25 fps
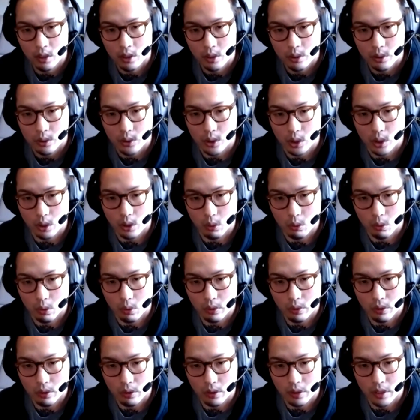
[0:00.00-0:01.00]
So
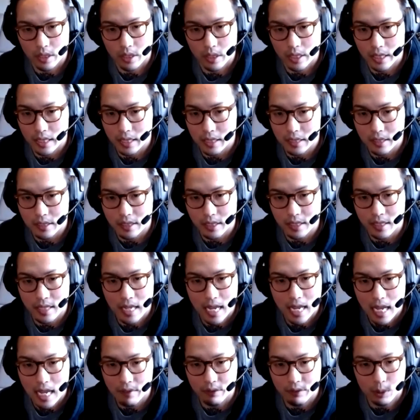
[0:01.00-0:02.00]
they didn't
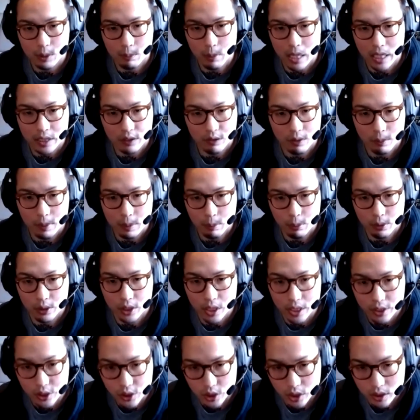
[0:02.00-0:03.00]
have spots for people
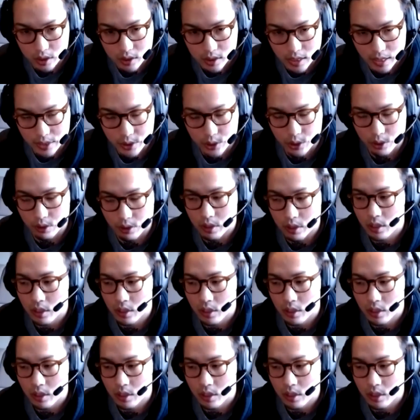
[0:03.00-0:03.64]
that just textured.